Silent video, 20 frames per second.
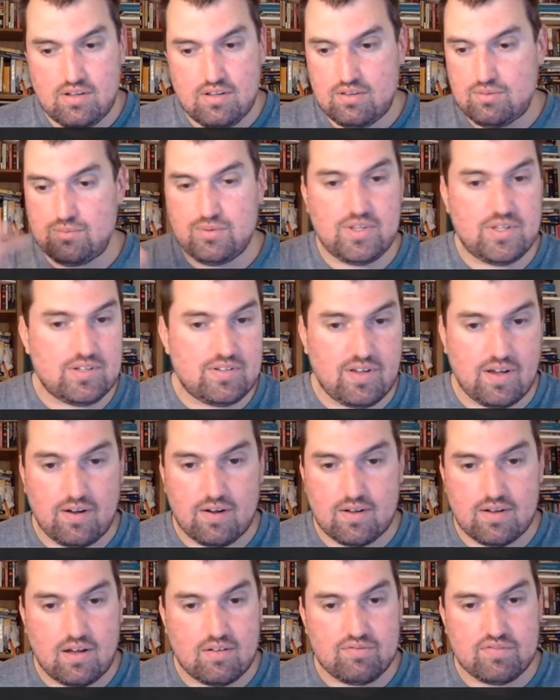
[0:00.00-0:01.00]
through the entire
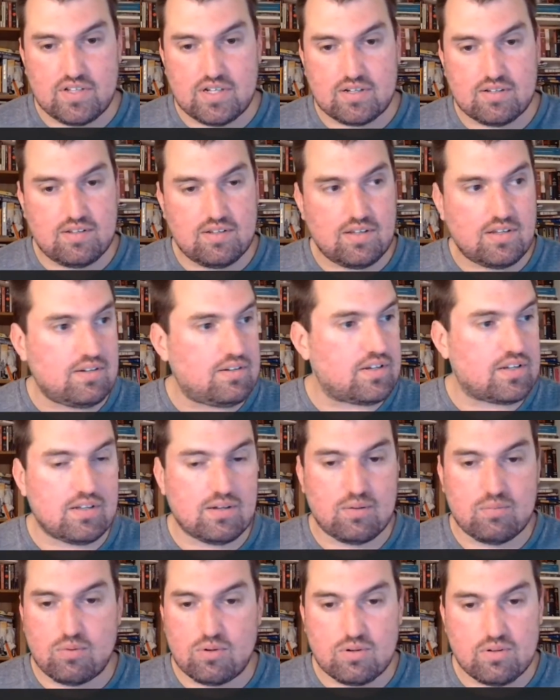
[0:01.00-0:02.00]
conflict. They
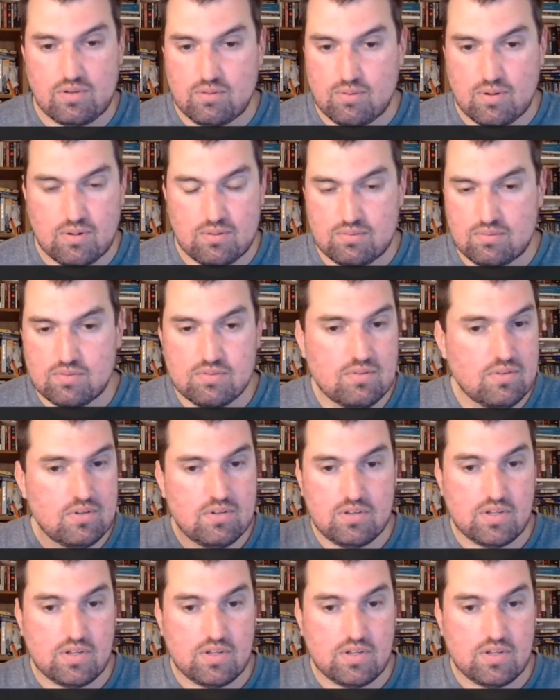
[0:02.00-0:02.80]
declared war on their own.